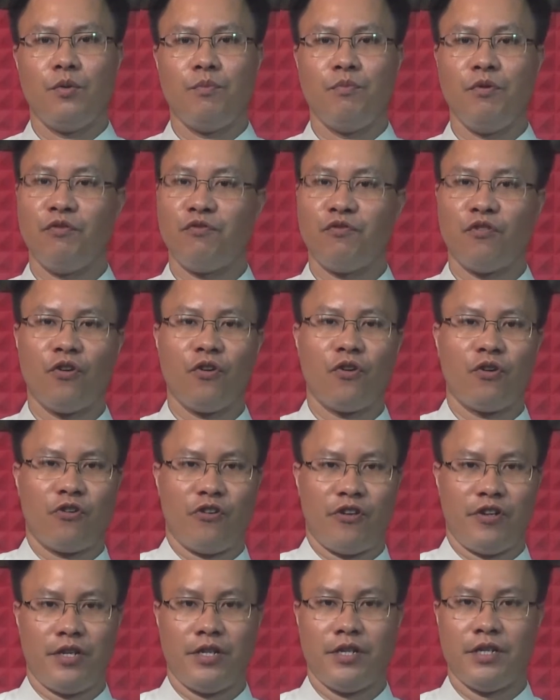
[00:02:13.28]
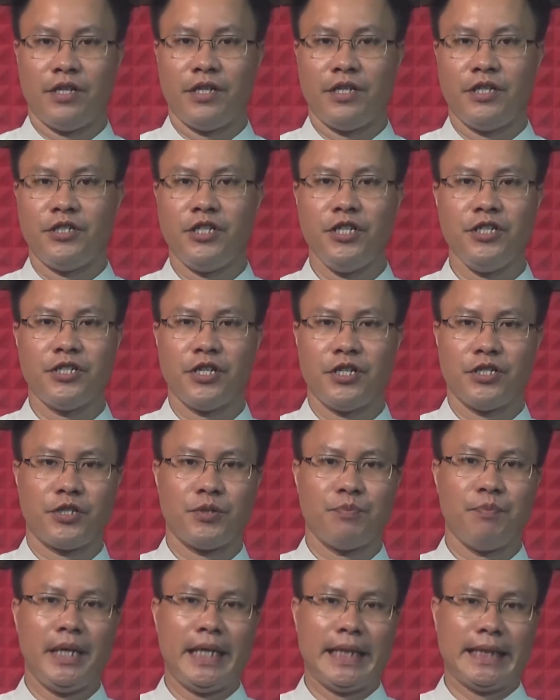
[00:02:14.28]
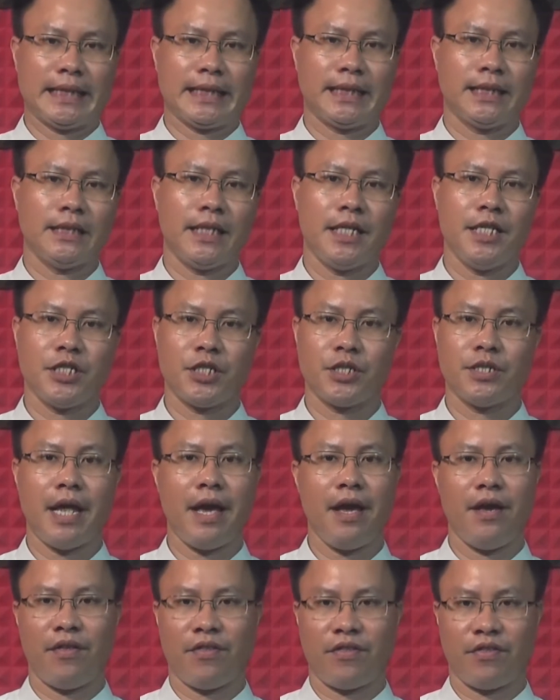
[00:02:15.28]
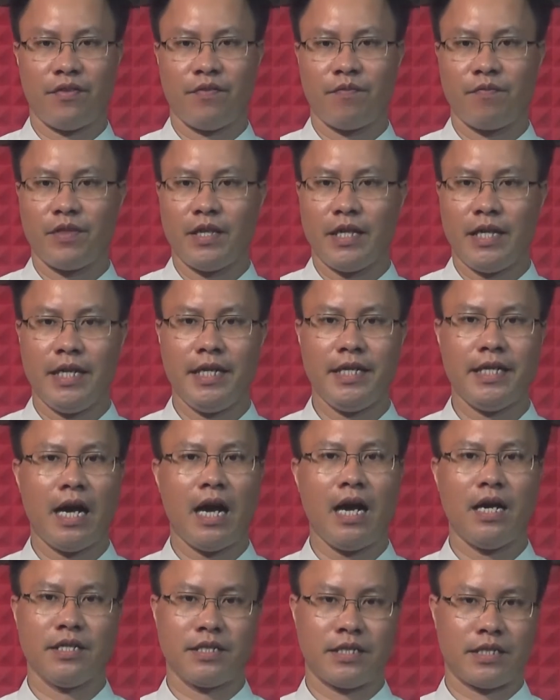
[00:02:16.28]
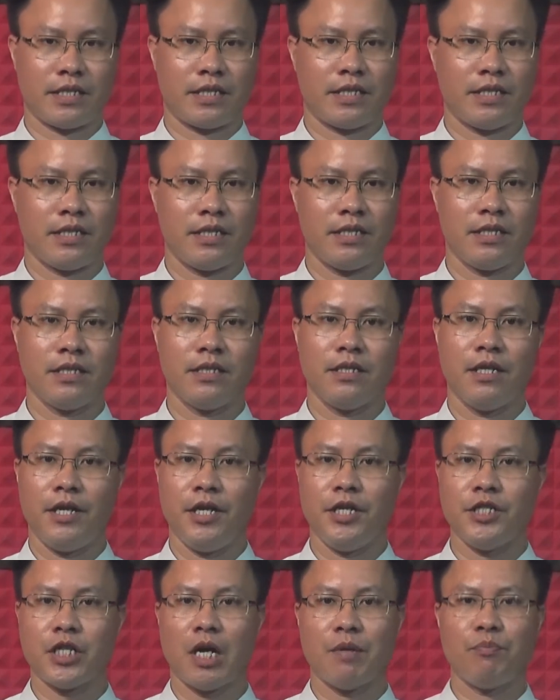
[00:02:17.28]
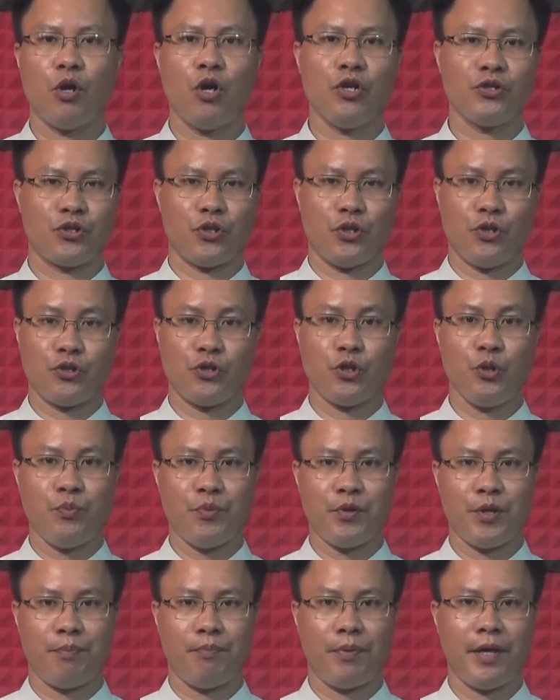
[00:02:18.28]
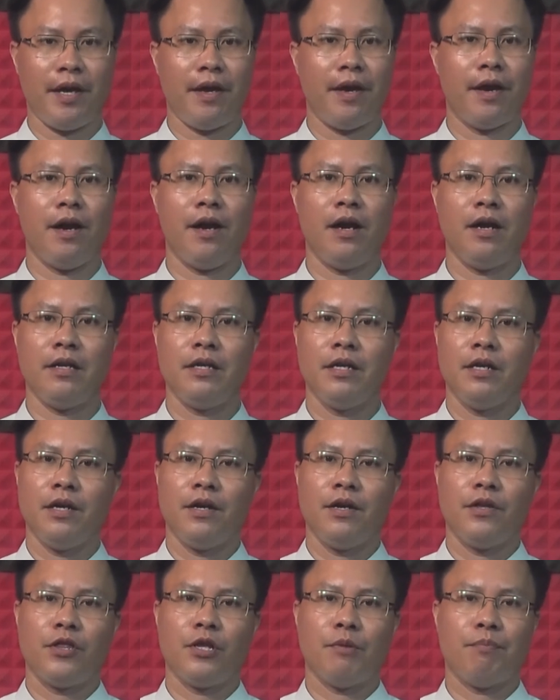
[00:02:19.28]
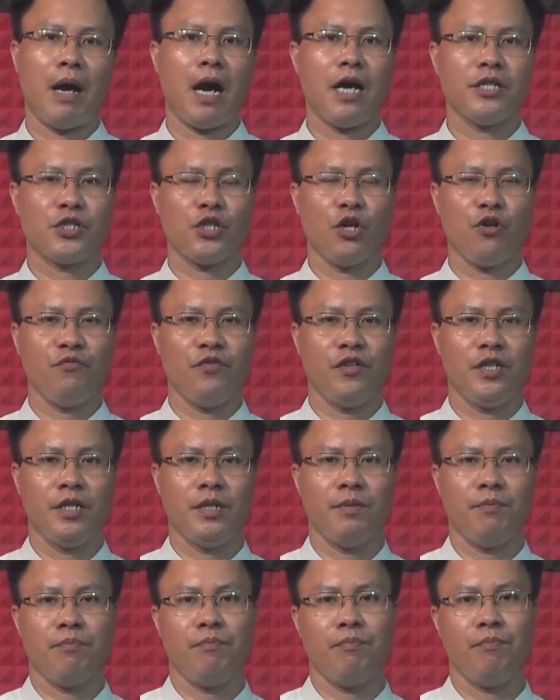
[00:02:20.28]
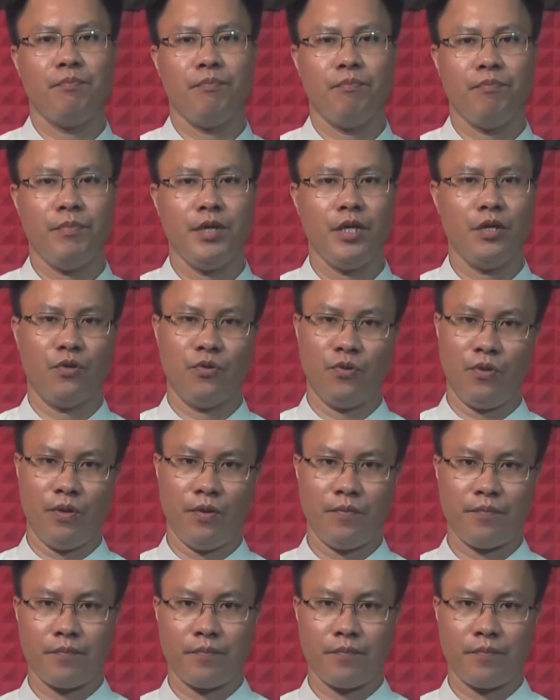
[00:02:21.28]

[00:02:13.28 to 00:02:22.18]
before Jesus meets his death, he asks his apostle to prepare the Passover meal.